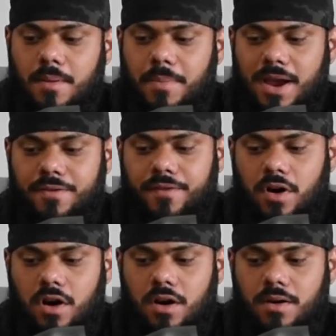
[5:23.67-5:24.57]
By
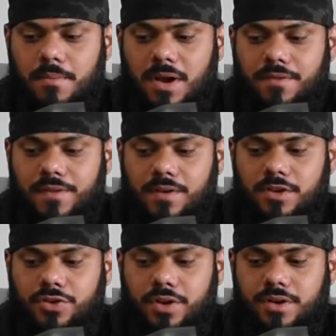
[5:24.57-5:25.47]
far my
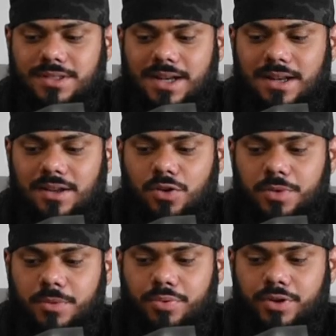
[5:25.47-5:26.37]
favorite trigger. It's got a little
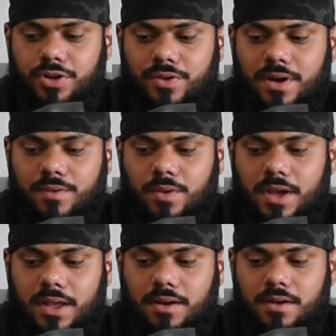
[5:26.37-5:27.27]
bit of pre-travel
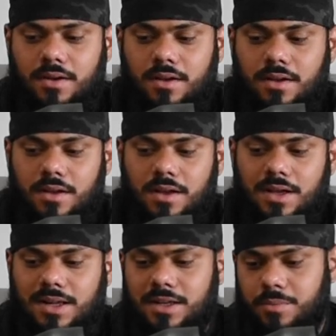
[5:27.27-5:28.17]
and a
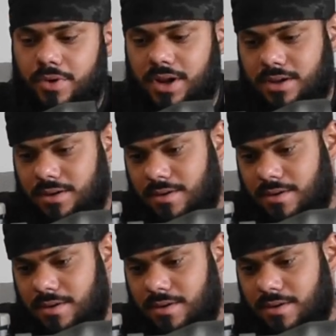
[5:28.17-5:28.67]
clean break.